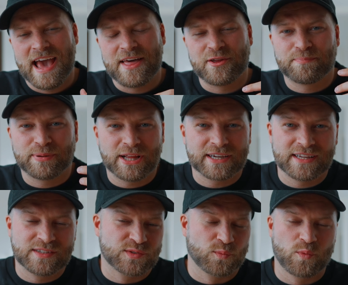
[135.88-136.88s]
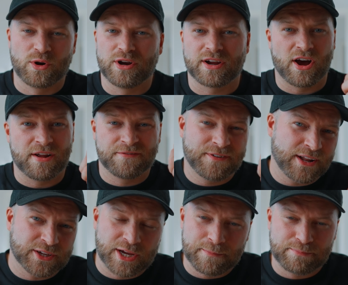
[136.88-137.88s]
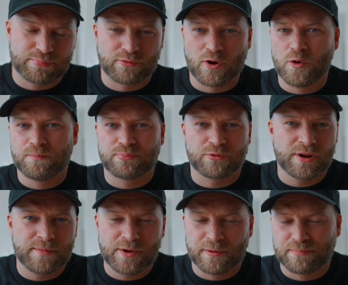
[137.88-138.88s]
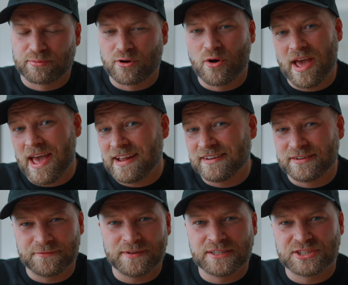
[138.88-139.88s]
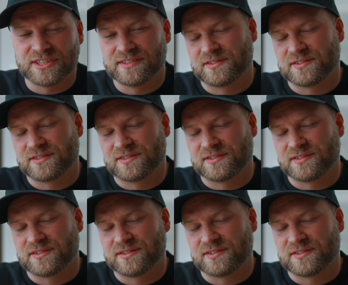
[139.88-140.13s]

and their plugins work on Final Cut Pro, Premiere Pro, and DaVinci.